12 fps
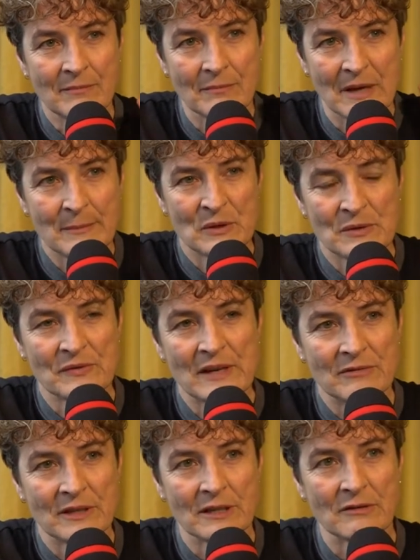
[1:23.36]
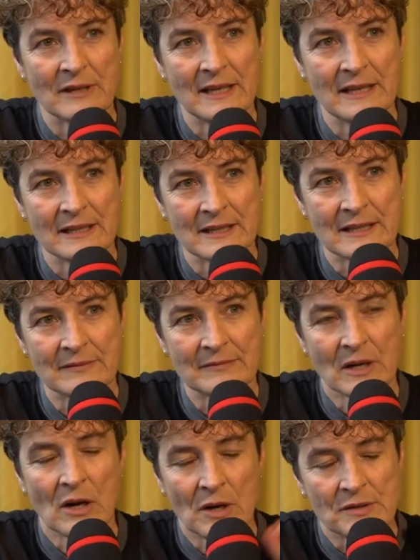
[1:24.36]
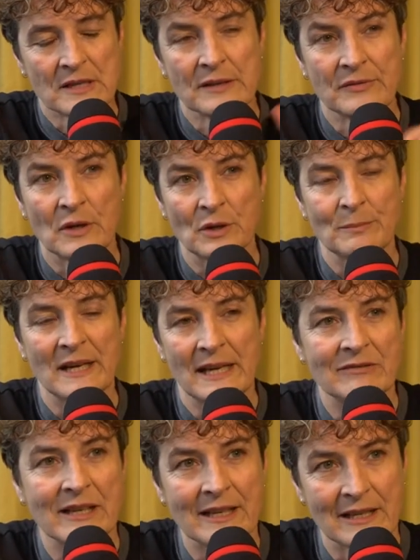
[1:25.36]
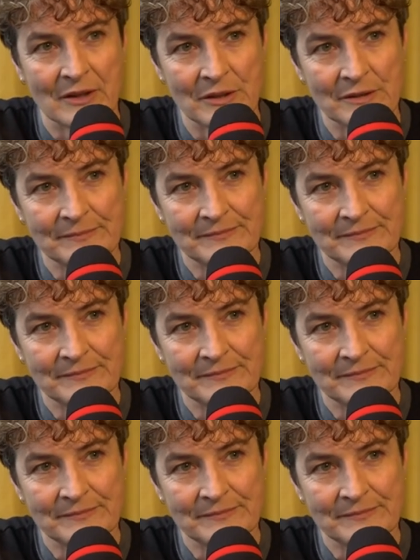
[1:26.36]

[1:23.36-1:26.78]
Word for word: my most favourite ingredient, closely followed by avocado.